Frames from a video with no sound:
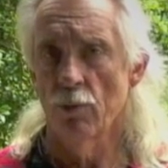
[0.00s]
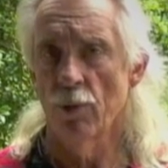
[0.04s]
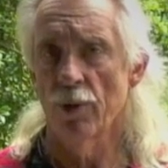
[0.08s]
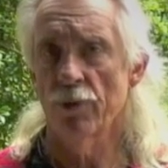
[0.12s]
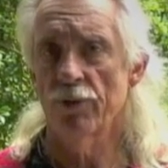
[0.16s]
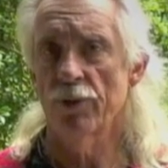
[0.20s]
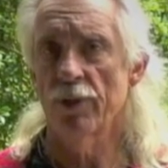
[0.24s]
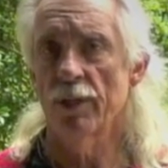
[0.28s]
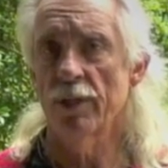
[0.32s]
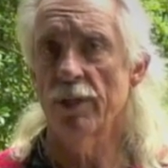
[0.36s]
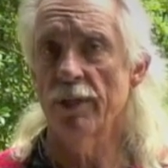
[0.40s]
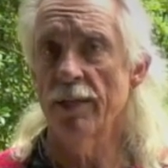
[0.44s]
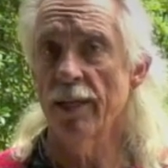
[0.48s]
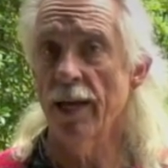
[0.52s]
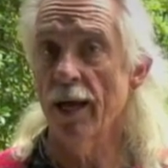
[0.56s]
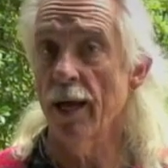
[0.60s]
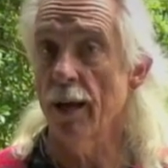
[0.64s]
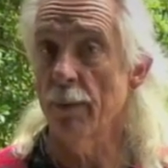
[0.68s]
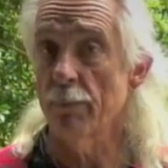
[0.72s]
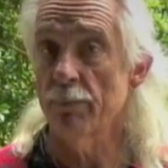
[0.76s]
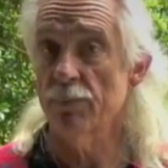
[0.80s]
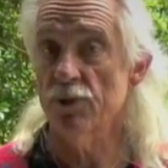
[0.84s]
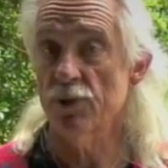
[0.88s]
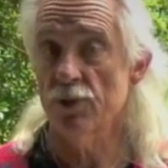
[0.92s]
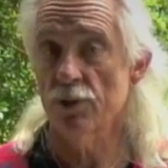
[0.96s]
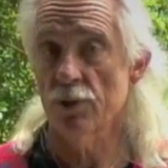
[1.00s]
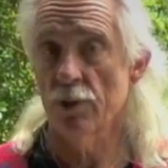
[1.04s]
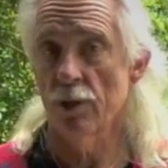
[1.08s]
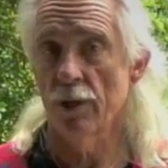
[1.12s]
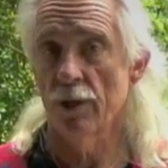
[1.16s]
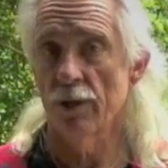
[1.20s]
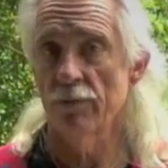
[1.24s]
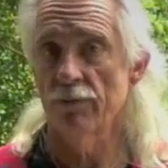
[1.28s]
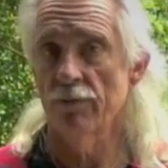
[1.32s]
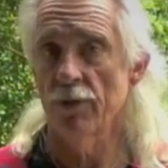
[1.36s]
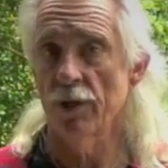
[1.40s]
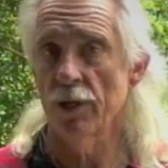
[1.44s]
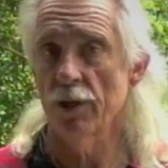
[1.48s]
with the depths
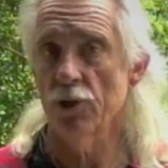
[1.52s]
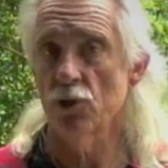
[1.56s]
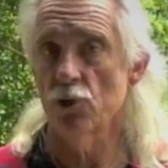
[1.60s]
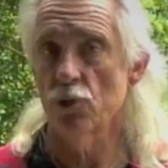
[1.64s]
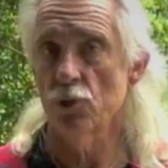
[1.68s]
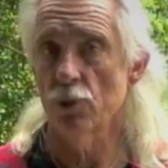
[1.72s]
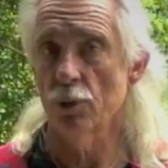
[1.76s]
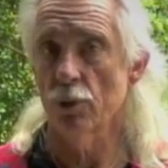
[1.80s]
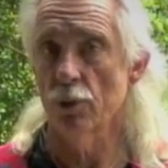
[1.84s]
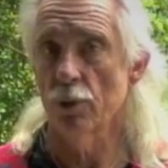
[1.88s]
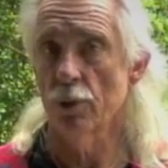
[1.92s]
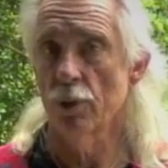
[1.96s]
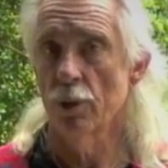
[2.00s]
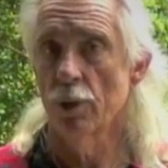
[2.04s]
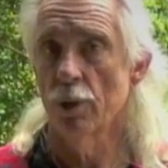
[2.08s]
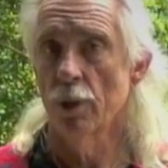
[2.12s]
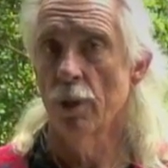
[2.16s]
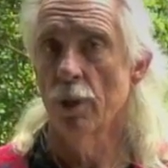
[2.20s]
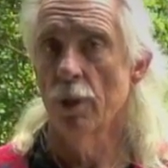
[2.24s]
of nature.